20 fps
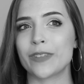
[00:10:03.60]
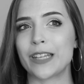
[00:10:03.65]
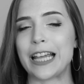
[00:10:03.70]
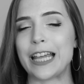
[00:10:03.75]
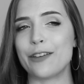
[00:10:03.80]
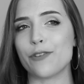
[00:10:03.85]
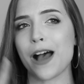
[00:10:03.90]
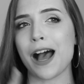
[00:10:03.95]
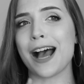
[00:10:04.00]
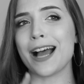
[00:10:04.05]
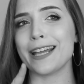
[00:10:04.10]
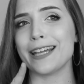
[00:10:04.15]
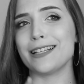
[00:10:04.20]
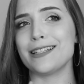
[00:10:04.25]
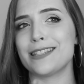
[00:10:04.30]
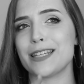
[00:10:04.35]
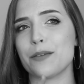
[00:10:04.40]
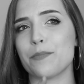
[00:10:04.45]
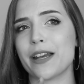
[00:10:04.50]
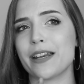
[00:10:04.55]
If I
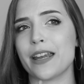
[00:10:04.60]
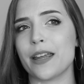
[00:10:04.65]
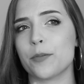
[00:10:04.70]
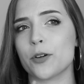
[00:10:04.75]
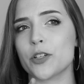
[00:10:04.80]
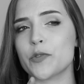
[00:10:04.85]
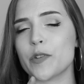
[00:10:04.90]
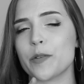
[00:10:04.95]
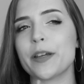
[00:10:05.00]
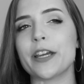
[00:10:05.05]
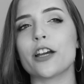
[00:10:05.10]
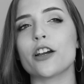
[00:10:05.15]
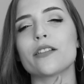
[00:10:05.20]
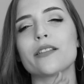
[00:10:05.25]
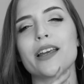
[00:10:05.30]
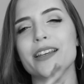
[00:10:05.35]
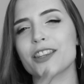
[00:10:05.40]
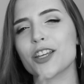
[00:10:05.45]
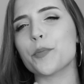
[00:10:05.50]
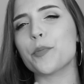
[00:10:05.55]
can see my neighbors from here,
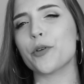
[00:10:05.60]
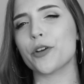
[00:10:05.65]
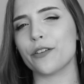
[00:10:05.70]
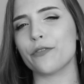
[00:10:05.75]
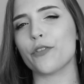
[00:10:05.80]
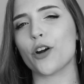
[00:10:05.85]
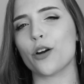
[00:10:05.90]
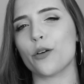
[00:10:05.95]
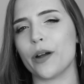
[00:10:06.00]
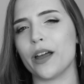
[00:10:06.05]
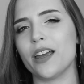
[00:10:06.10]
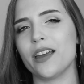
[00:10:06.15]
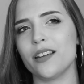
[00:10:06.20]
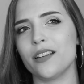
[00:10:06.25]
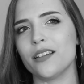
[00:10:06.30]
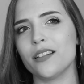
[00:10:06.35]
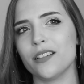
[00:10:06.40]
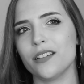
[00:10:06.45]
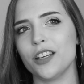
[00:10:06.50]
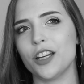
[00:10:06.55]
like they're pretty far
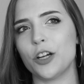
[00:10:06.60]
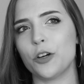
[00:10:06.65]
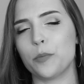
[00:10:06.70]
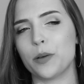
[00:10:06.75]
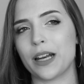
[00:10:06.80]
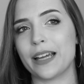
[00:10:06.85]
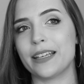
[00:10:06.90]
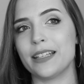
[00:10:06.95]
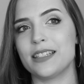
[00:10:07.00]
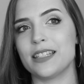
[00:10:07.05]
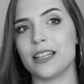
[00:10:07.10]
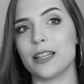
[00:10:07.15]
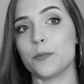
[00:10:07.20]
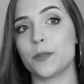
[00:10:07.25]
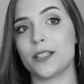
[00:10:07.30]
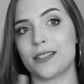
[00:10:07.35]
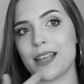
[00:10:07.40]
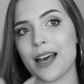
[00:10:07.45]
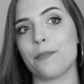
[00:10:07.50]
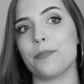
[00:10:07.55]
away, you know, but I can see them,
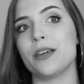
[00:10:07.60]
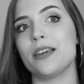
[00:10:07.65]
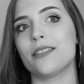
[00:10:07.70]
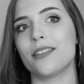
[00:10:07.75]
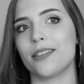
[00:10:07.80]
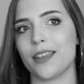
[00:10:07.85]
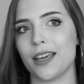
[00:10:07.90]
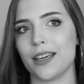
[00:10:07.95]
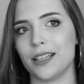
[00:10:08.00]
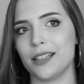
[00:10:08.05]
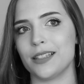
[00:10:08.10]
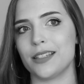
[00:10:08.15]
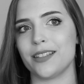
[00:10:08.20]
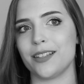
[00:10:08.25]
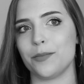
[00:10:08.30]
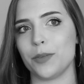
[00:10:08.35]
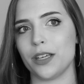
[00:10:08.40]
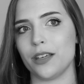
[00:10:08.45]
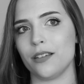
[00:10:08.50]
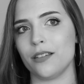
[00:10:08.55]
does that mean that they can
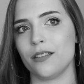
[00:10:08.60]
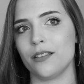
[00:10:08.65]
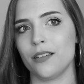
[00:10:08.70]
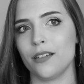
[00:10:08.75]
see me?